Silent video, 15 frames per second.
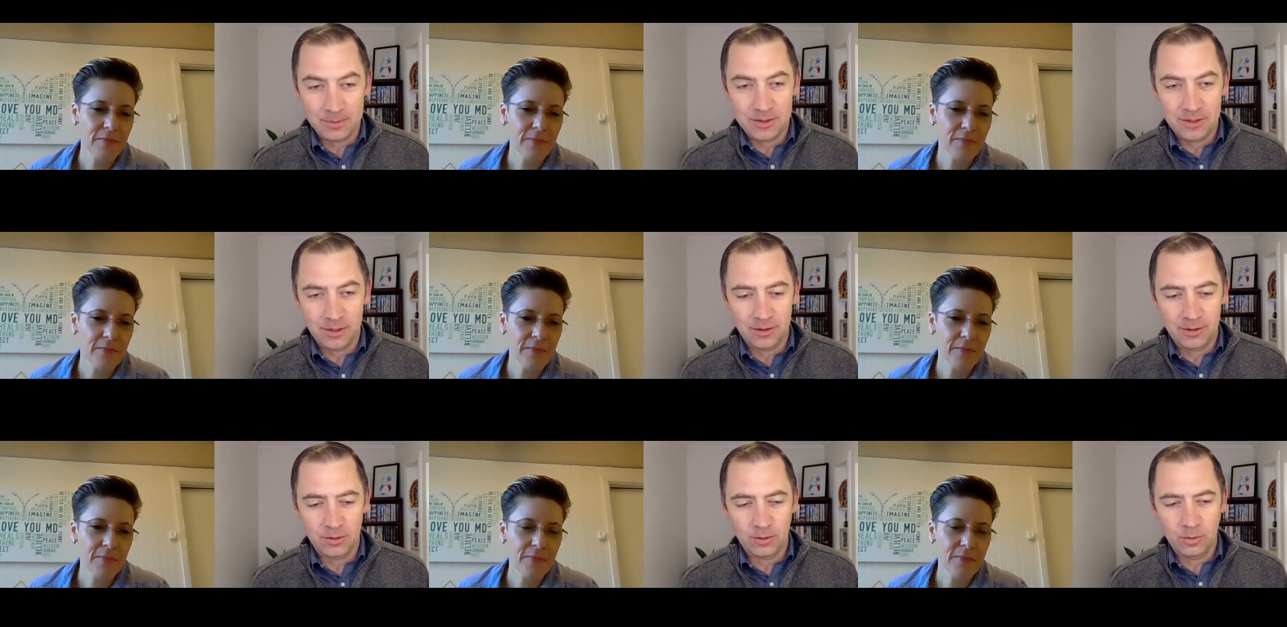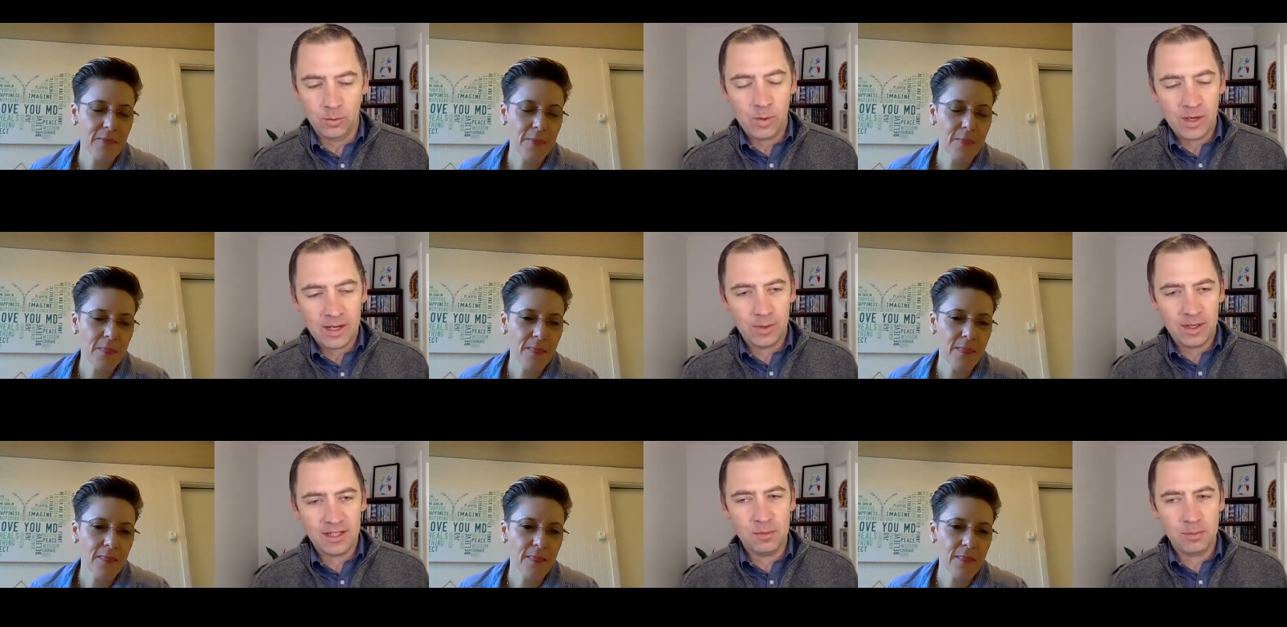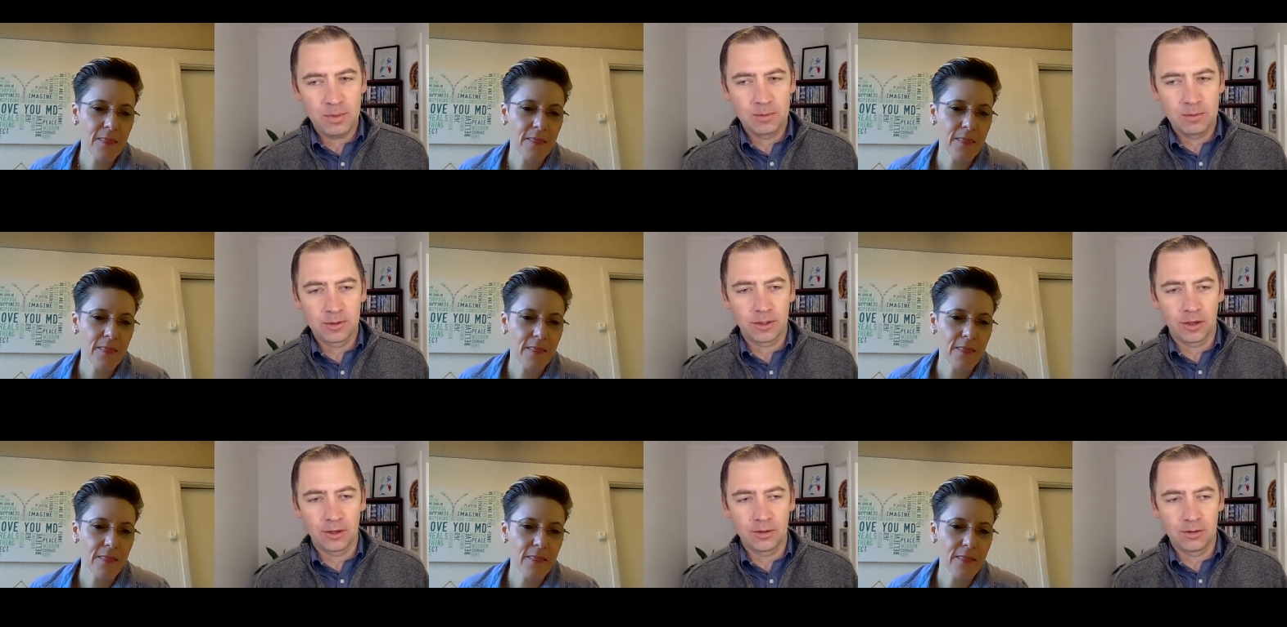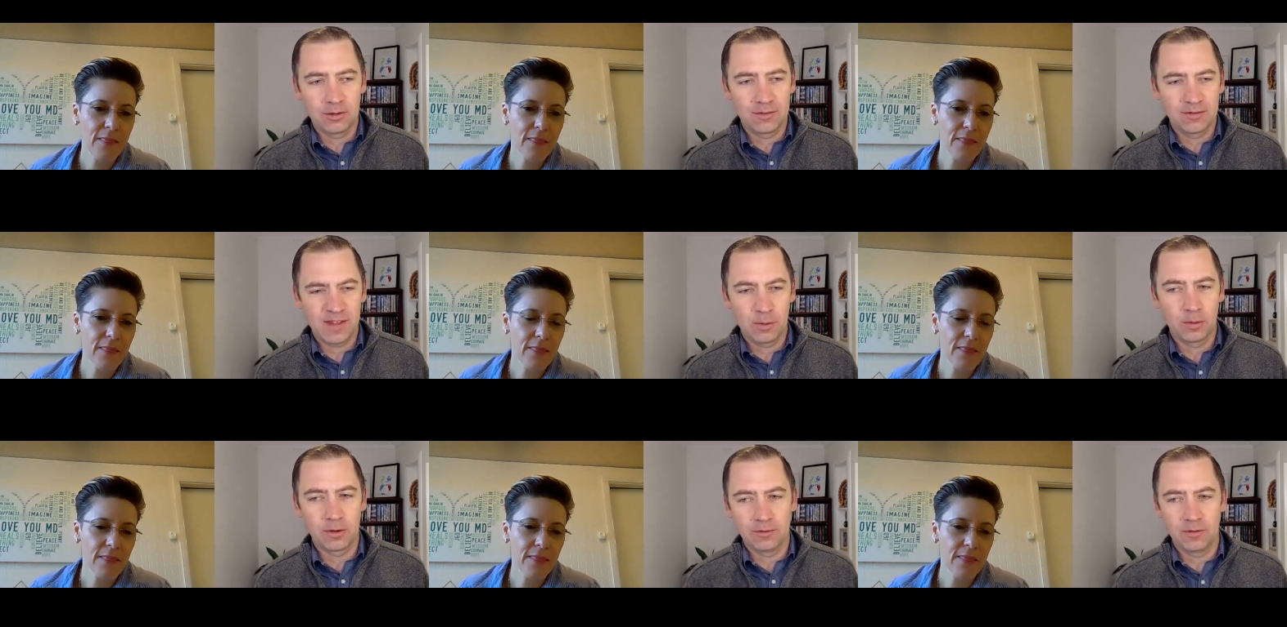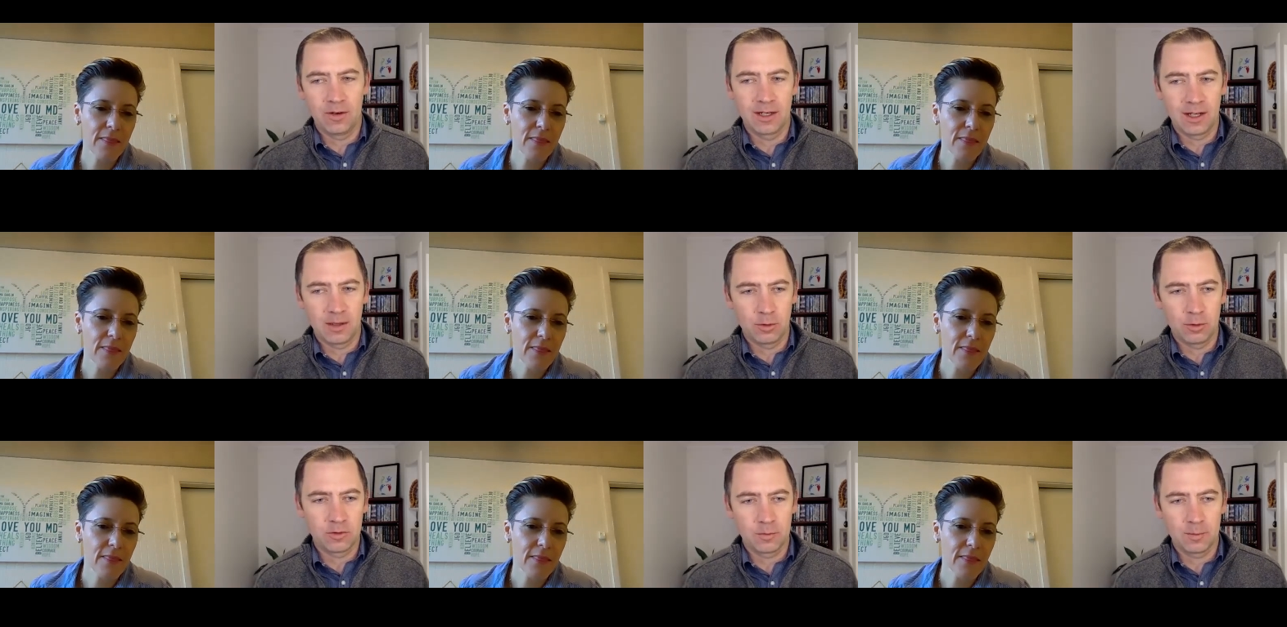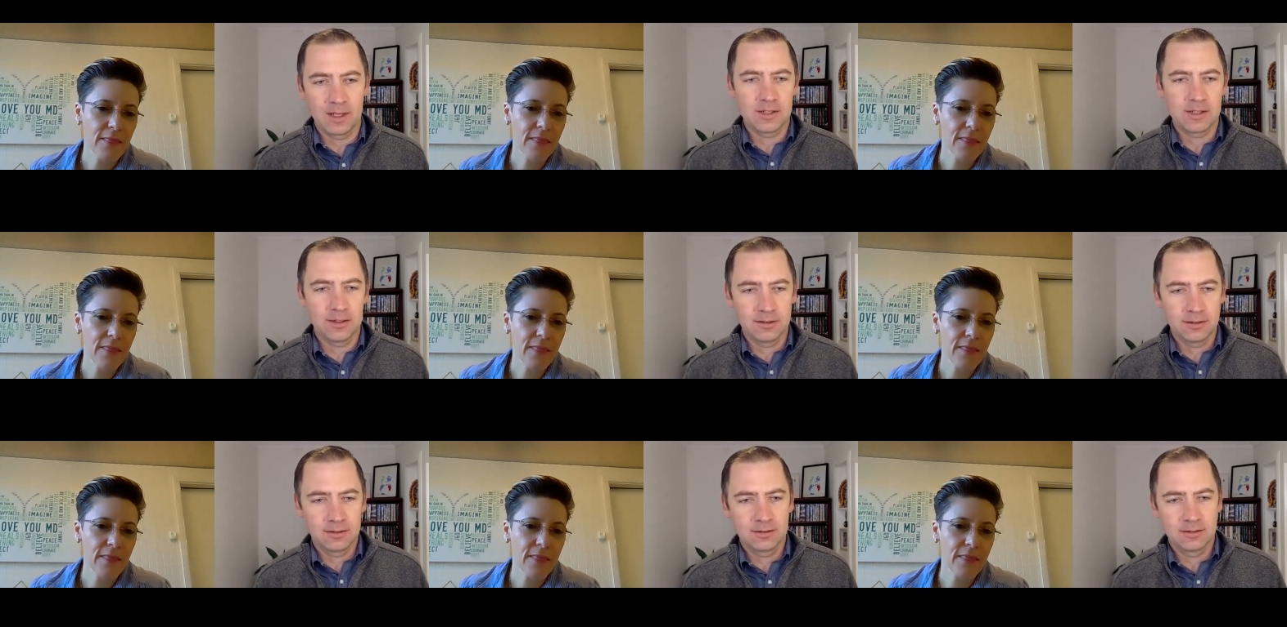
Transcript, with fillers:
Speaker 1: So where, where can people go if they want to find out more information?